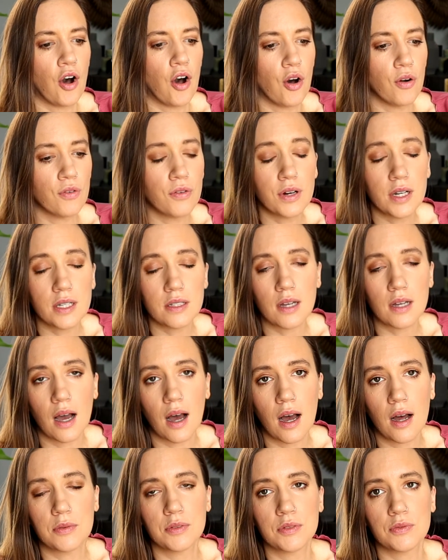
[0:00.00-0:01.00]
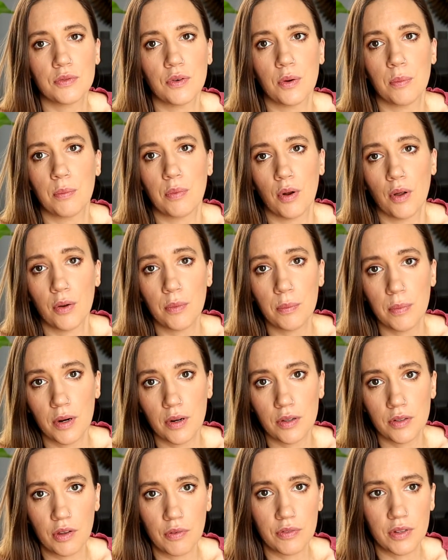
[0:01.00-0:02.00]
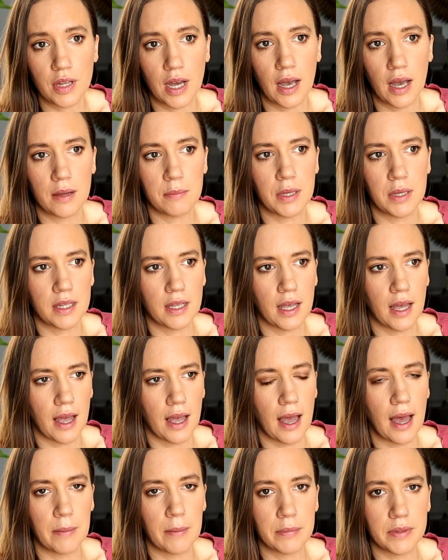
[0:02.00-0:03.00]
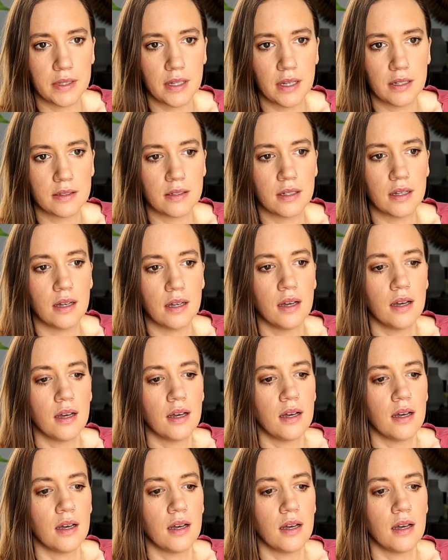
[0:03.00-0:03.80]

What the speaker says: overeat carbs for a prolonged period of time, it can happen that the